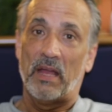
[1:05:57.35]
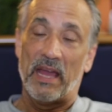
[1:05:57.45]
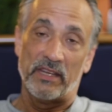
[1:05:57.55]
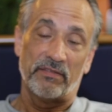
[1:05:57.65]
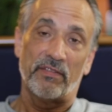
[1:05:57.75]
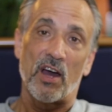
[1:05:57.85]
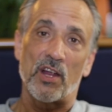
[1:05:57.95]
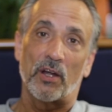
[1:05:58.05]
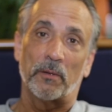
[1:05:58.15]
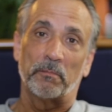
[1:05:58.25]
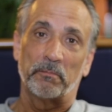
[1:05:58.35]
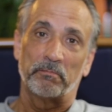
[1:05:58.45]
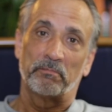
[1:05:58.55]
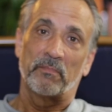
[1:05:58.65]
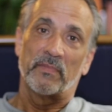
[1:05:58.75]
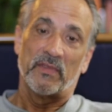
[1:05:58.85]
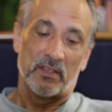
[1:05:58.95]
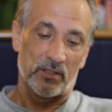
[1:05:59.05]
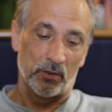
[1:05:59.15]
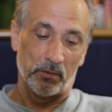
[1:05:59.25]
and a fire.
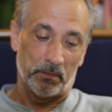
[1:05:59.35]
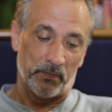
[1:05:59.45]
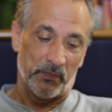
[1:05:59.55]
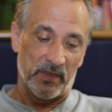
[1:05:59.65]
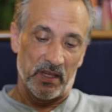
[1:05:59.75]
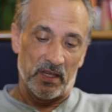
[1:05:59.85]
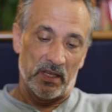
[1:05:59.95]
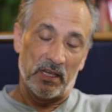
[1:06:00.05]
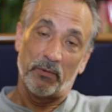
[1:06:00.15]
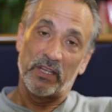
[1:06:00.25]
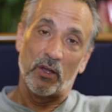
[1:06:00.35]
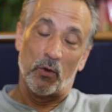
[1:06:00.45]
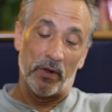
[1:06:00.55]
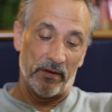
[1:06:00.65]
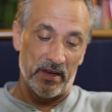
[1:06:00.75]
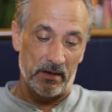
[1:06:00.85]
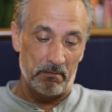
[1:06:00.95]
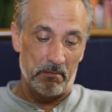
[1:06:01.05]
So here we go. We're in